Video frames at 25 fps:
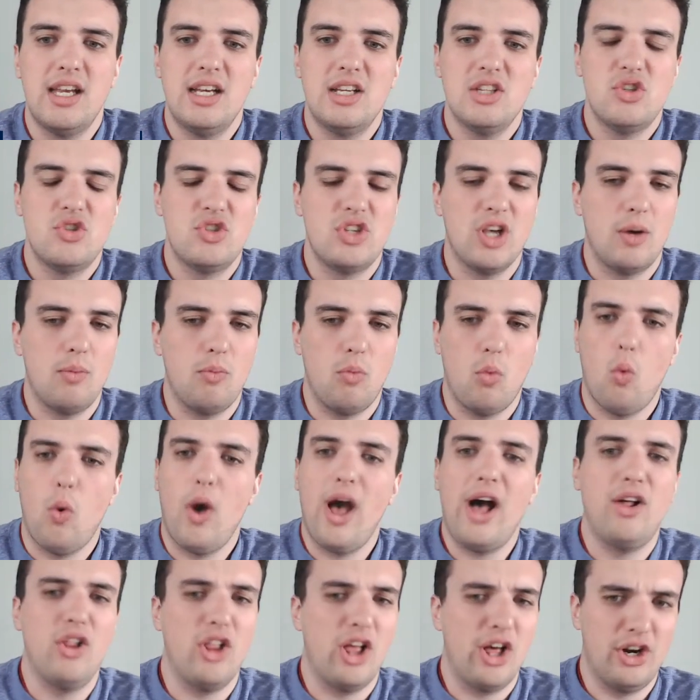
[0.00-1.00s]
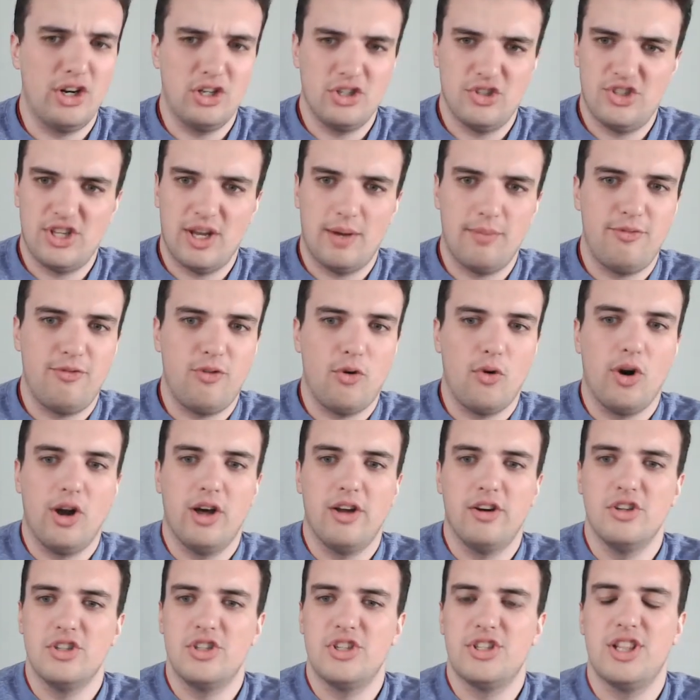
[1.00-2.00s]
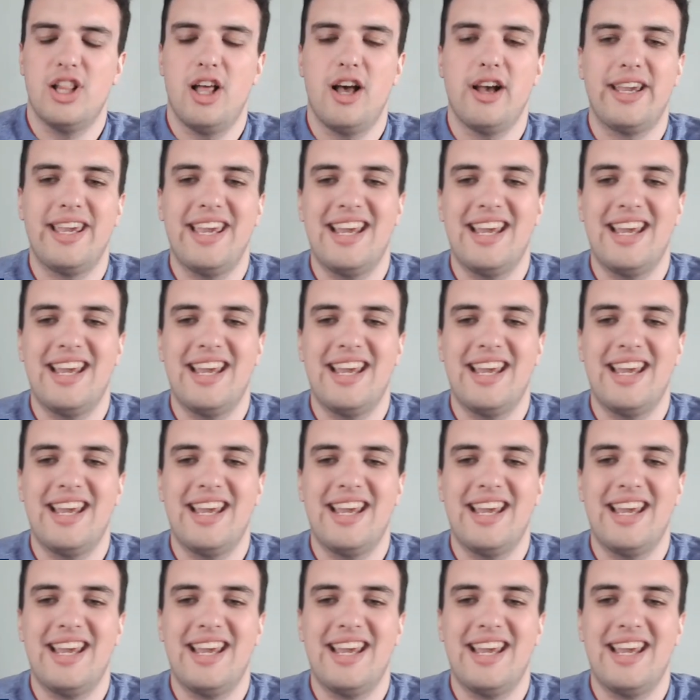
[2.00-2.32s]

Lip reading: sub, well under sub 400 slug.